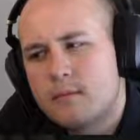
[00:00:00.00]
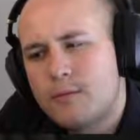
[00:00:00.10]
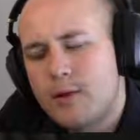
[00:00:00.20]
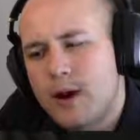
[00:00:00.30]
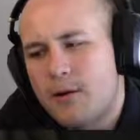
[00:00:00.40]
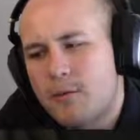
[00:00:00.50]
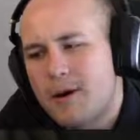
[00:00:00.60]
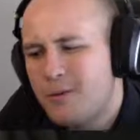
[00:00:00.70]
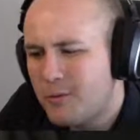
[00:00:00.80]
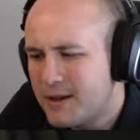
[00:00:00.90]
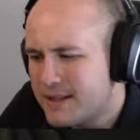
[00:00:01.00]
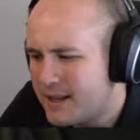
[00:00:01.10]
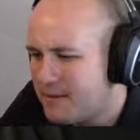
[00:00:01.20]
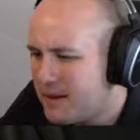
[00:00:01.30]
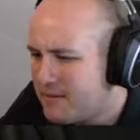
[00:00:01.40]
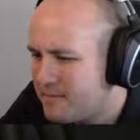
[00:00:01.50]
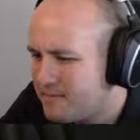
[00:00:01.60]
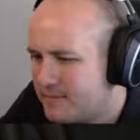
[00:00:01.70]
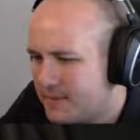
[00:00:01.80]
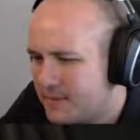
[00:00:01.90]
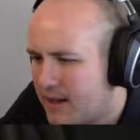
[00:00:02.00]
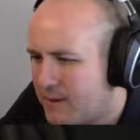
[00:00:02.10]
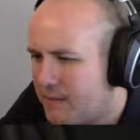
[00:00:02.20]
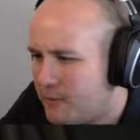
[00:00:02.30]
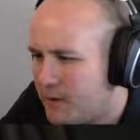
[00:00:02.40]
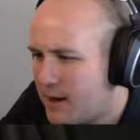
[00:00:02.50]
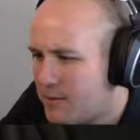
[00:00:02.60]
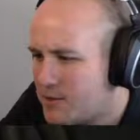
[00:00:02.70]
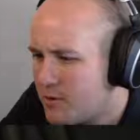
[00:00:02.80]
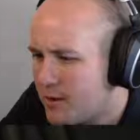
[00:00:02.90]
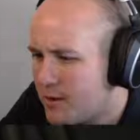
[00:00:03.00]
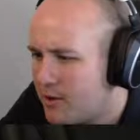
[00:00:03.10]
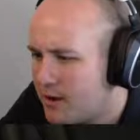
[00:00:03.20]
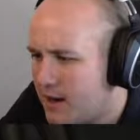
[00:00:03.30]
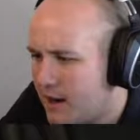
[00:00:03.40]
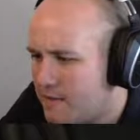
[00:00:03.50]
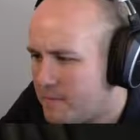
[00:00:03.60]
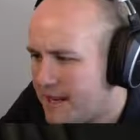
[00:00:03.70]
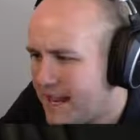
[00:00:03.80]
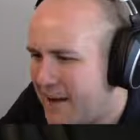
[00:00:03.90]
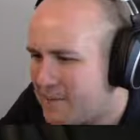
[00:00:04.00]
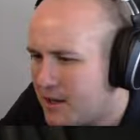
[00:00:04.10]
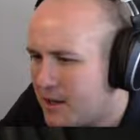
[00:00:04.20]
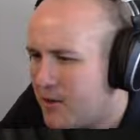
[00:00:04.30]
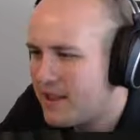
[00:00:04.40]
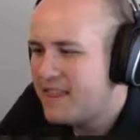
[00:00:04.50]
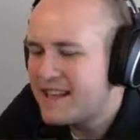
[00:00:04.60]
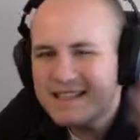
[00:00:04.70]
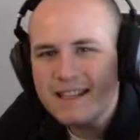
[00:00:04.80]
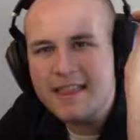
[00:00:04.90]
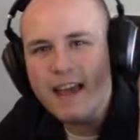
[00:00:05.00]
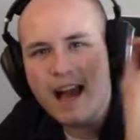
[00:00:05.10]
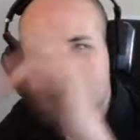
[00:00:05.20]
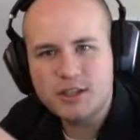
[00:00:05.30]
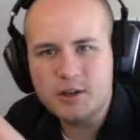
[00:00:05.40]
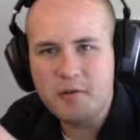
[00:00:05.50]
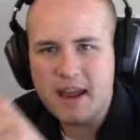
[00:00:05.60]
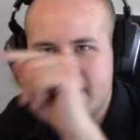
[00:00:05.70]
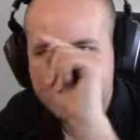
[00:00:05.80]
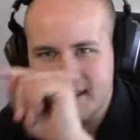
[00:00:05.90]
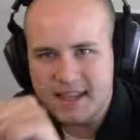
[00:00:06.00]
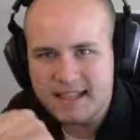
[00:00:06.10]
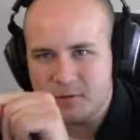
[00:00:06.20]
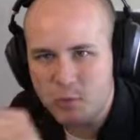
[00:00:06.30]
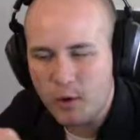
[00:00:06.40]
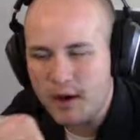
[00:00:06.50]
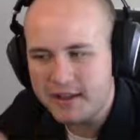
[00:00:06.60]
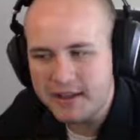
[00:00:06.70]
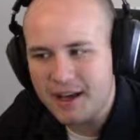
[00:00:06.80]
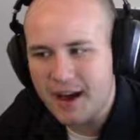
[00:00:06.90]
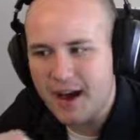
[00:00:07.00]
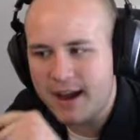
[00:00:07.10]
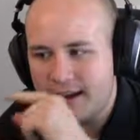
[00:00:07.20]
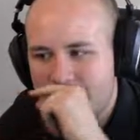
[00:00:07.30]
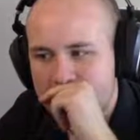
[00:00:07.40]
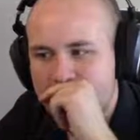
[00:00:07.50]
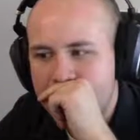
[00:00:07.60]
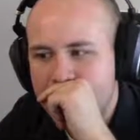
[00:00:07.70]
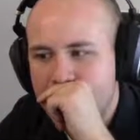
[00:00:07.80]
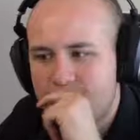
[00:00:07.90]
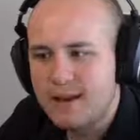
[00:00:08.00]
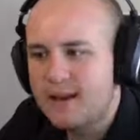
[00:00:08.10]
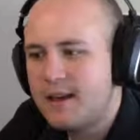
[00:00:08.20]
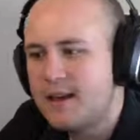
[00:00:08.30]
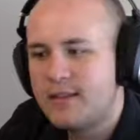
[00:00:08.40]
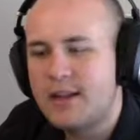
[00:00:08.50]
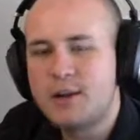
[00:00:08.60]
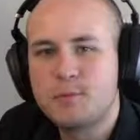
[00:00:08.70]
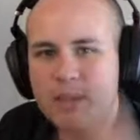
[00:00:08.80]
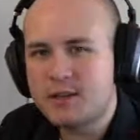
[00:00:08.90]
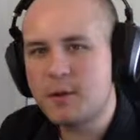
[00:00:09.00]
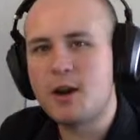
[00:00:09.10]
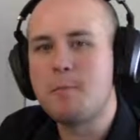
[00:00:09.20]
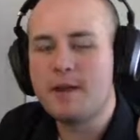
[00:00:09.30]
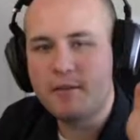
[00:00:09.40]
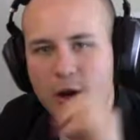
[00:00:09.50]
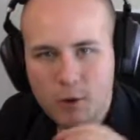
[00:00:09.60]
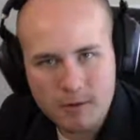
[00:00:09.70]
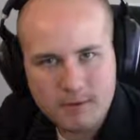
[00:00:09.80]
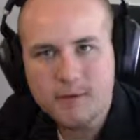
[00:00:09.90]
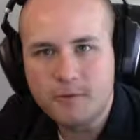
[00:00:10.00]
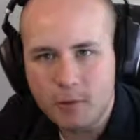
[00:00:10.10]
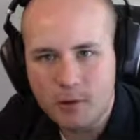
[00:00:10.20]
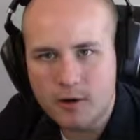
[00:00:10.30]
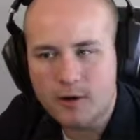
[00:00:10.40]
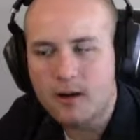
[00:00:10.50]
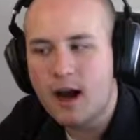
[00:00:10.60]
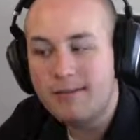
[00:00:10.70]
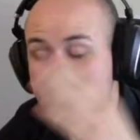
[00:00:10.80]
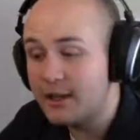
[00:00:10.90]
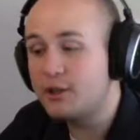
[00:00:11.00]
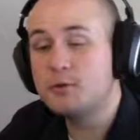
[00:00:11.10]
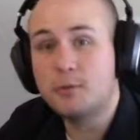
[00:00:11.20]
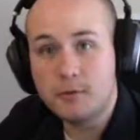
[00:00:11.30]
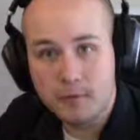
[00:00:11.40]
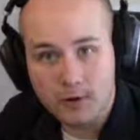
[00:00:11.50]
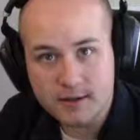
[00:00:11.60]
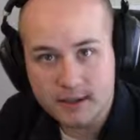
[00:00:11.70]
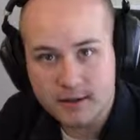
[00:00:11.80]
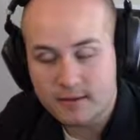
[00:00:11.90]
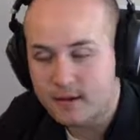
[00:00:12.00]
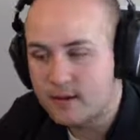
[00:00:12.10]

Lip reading: What was it? I mean, 4 numbers would have been good enough, but he kept on going. This is the thing I just don't get. It's this one line that just breaks it wide open. Like, if I knew it was 4, obviously I could just brute force it.